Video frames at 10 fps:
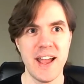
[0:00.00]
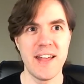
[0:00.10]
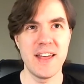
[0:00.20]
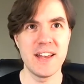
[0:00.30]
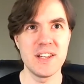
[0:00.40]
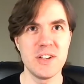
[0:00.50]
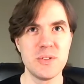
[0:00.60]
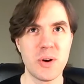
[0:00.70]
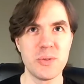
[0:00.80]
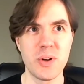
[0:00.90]
and then you
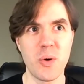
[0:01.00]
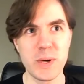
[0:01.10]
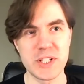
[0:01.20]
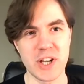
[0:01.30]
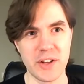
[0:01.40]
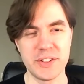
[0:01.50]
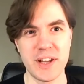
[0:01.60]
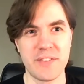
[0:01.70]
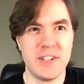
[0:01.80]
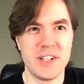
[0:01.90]
don't know which
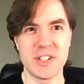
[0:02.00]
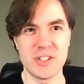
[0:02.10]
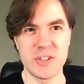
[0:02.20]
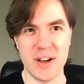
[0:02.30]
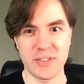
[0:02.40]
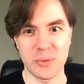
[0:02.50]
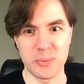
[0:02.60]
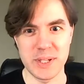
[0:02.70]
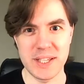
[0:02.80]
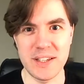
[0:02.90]
other definitions you have to
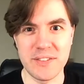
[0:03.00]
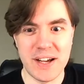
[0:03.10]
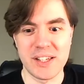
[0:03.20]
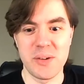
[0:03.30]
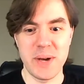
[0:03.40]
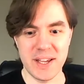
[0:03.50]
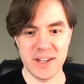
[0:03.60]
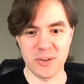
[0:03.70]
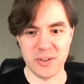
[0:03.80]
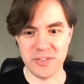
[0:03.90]

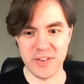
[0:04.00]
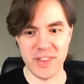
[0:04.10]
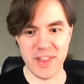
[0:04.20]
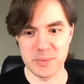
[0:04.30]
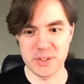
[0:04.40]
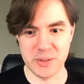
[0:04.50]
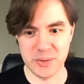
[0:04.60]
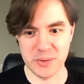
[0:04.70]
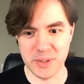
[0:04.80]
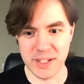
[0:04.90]
reevaluate in order for them
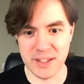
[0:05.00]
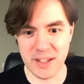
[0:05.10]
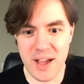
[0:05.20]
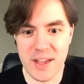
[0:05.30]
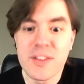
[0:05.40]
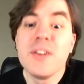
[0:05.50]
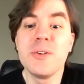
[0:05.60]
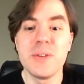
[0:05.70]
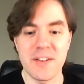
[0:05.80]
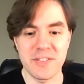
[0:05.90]
to inline the
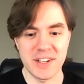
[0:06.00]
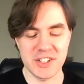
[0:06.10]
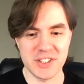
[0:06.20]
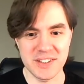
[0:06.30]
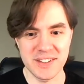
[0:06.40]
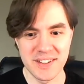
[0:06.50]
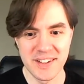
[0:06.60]
new ah, definition.